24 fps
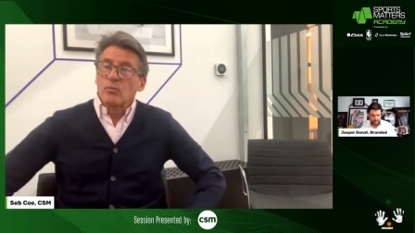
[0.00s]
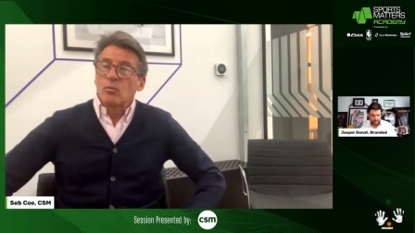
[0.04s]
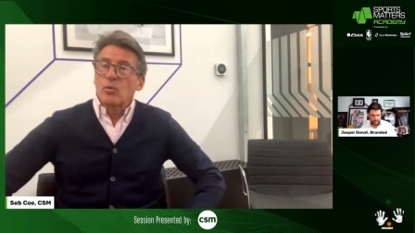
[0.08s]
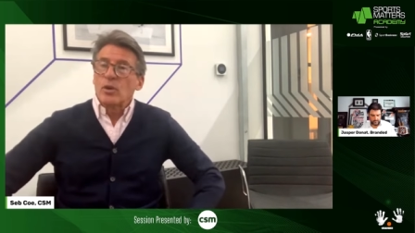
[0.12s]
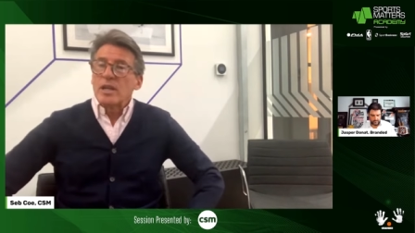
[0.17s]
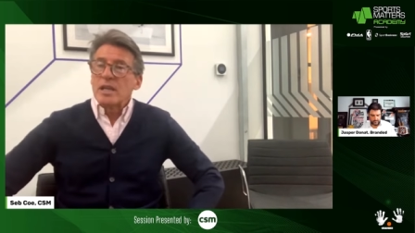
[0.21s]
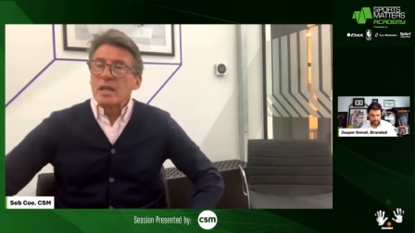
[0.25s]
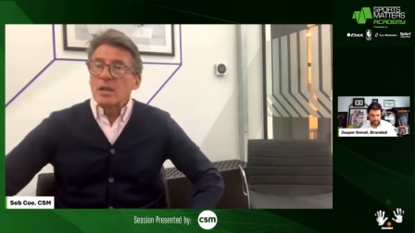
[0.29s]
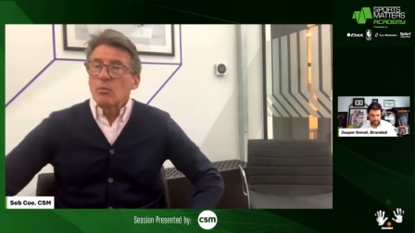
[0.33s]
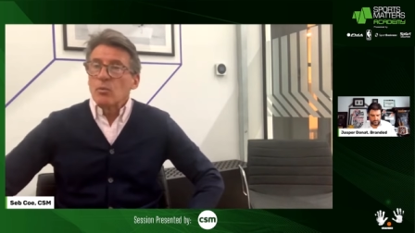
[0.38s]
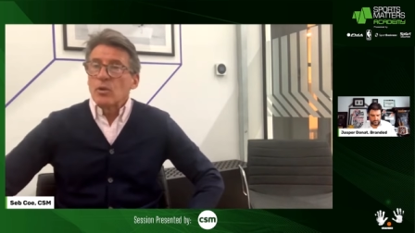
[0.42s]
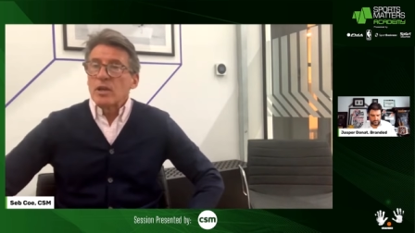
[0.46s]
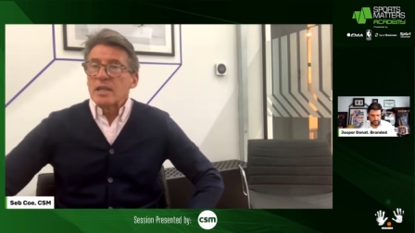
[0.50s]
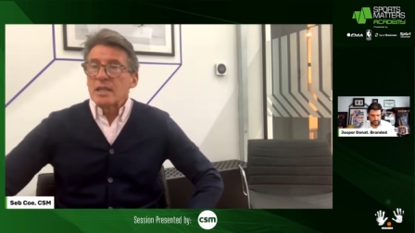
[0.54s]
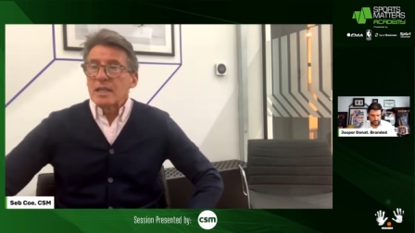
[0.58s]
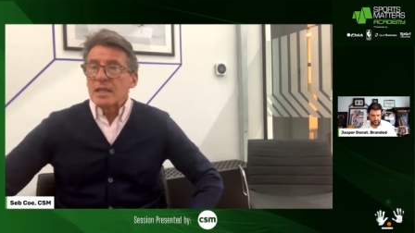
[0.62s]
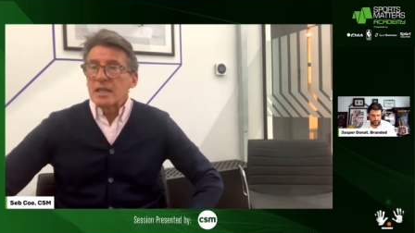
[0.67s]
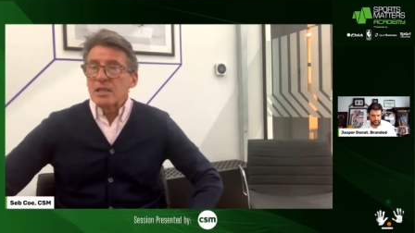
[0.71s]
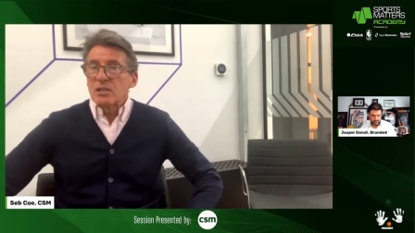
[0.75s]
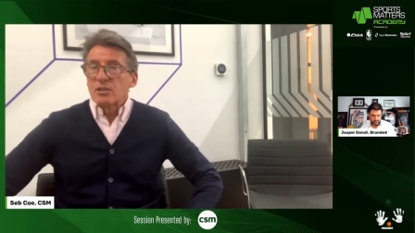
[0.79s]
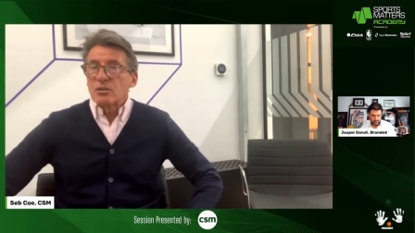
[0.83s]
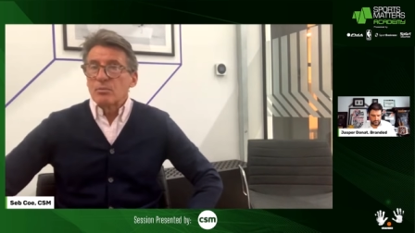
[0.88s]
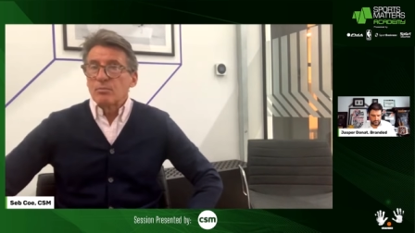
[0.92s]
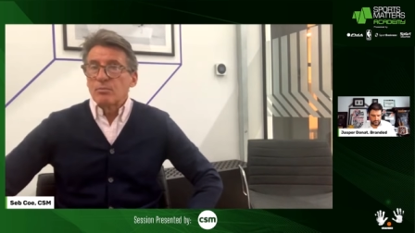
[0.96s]
and we we
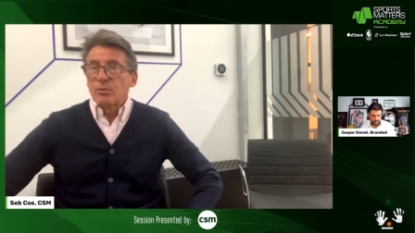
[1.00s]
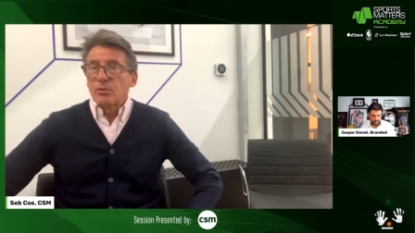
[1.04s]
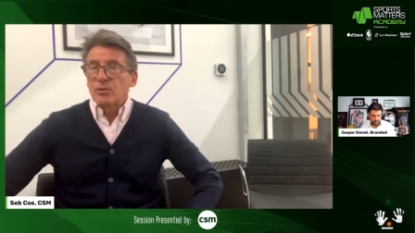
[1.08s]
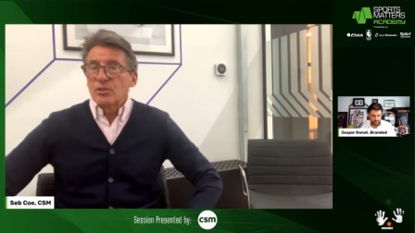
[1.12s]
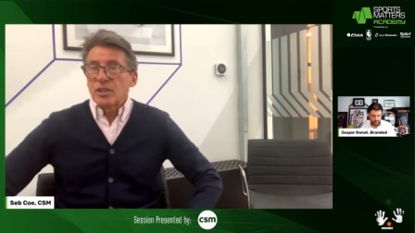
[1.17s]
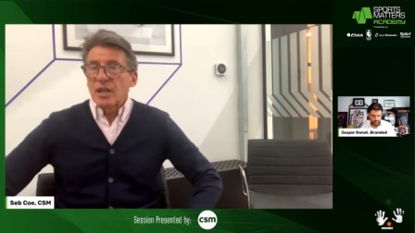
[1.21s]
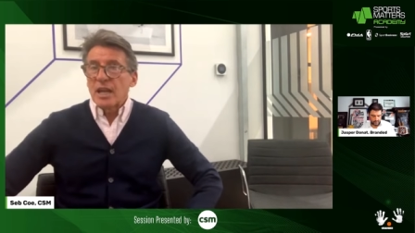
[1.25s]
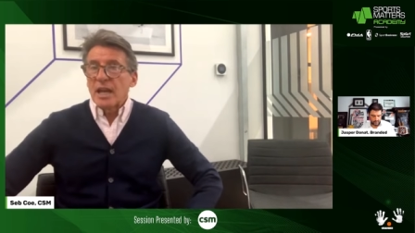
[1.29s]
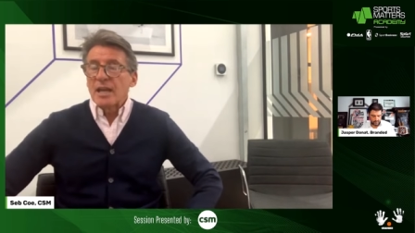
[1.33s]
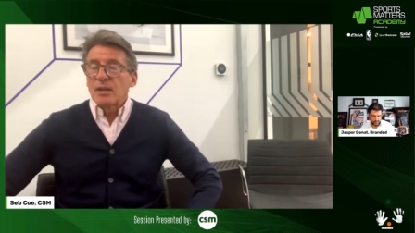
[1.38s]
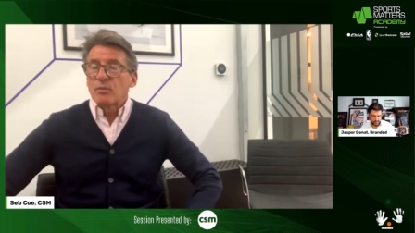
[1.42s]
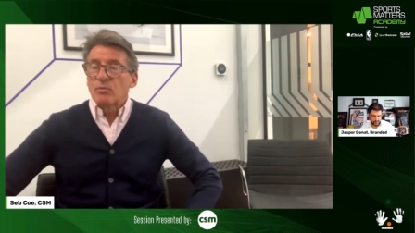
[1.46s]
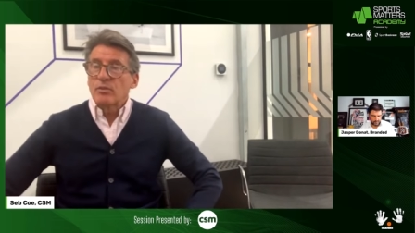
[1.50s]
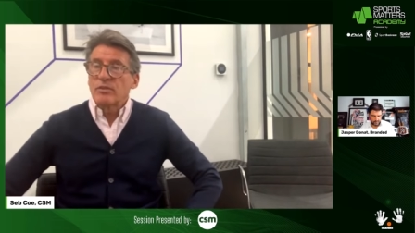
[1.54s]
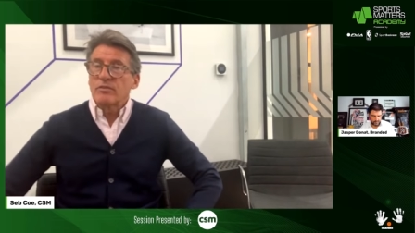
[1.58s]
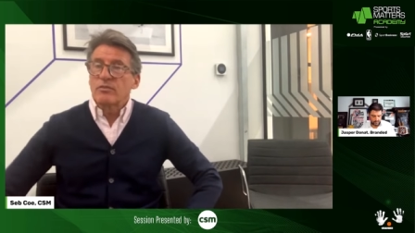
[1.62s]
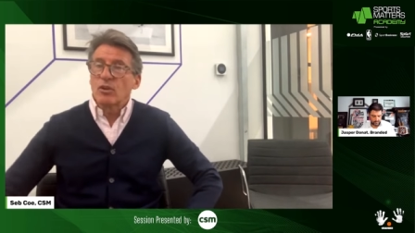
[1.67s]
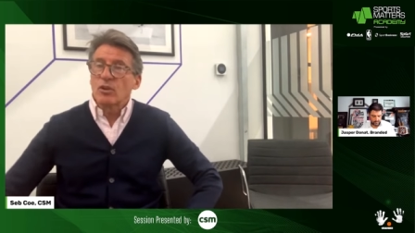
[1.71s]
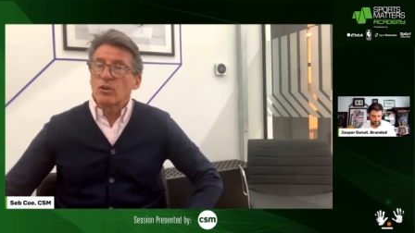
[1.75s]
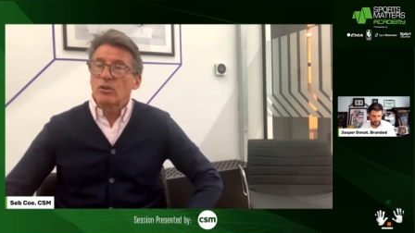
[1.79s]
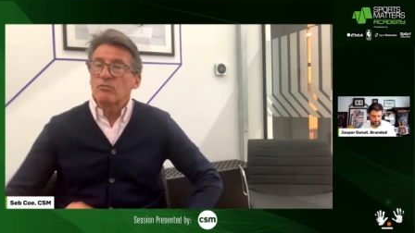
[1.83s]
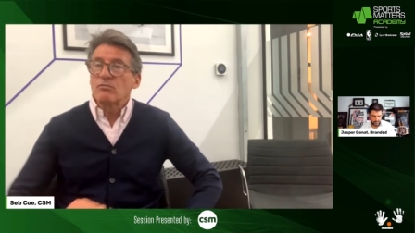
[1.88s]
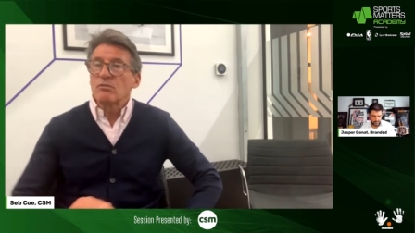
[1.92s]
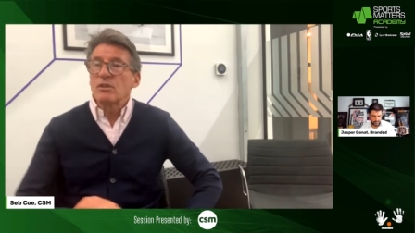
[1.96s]
need to push ahead.
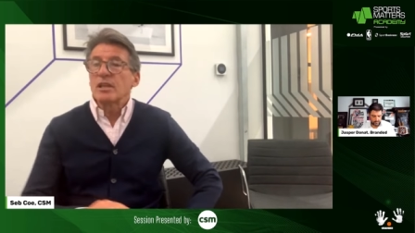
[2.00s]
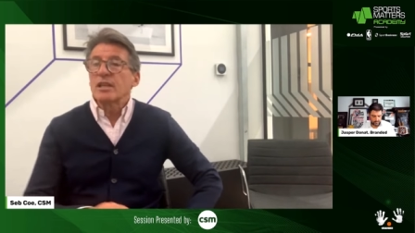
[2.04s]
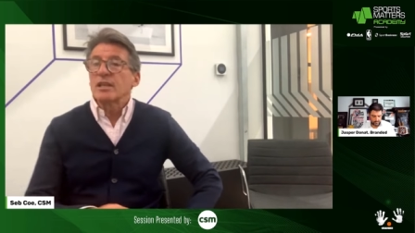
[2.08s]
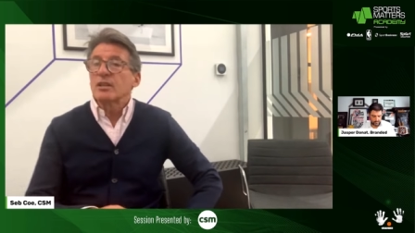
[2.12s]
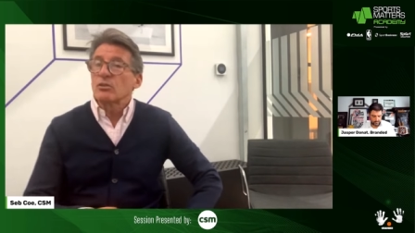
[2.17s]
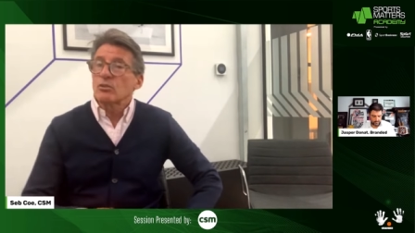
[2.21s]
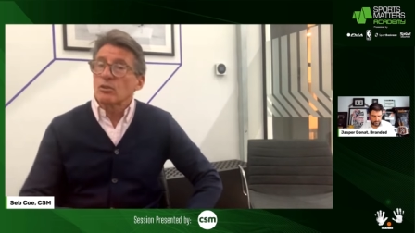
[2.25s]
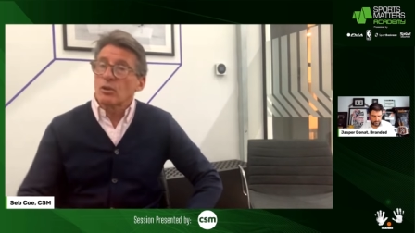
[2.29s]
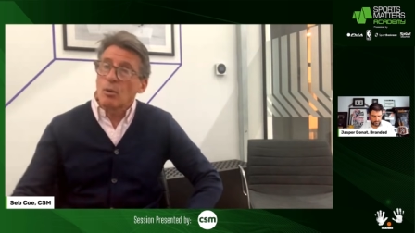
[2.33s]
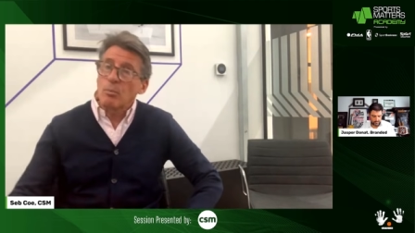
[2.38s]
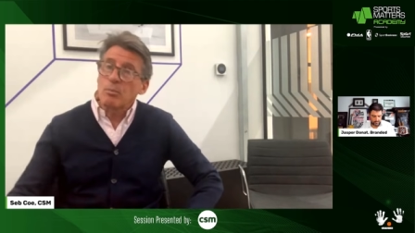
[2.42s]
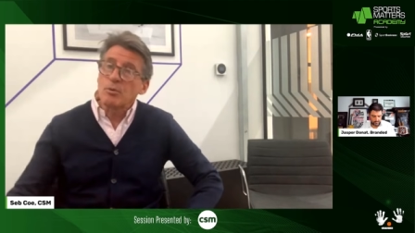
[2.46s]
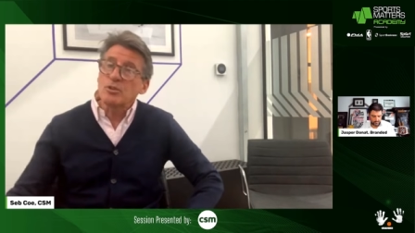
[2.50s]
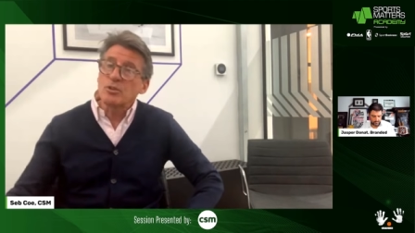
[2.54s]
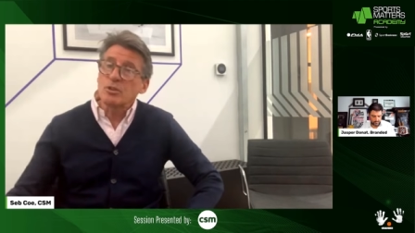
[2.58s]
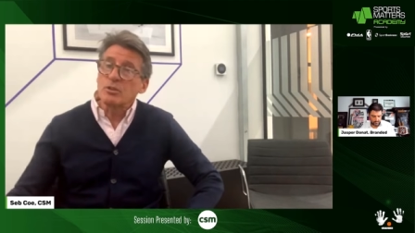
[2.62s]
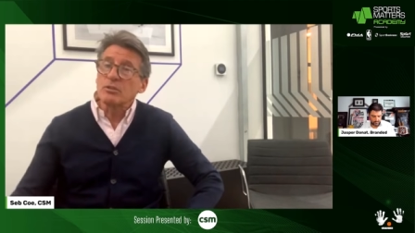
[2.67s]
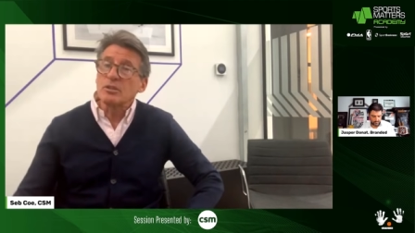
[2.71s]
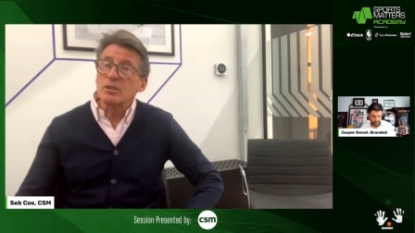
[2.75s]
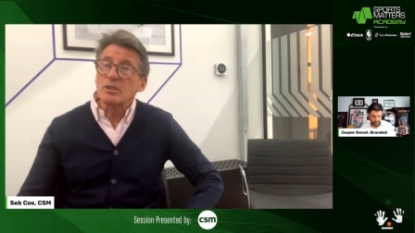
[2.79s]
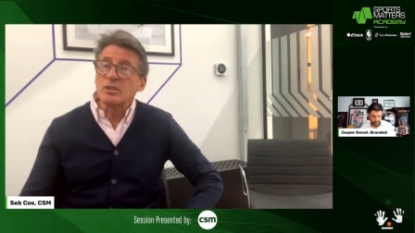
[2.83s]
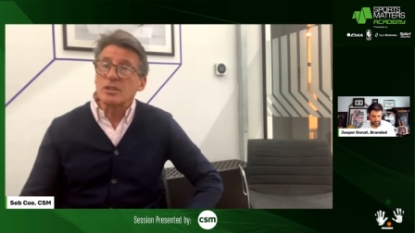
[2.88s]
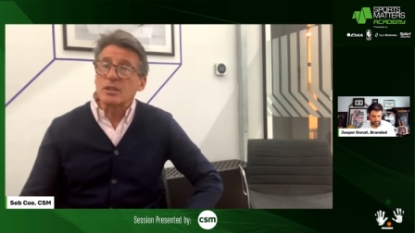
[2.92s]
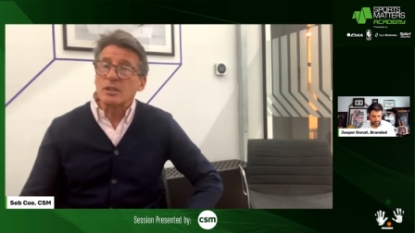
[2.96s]
We've got a really good
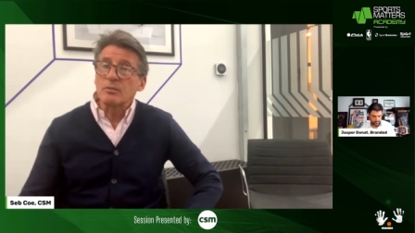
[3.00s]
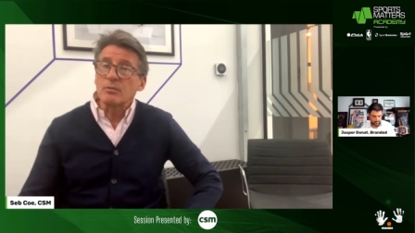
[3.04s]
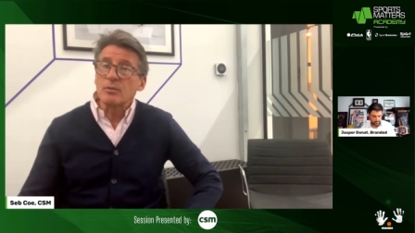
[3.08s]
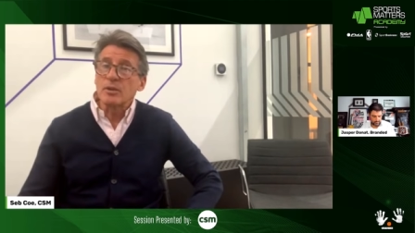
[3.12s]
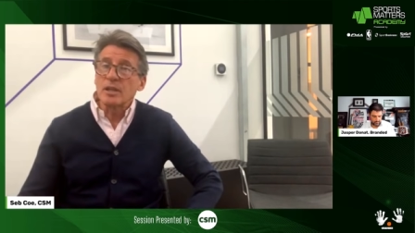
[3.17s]
opportunity.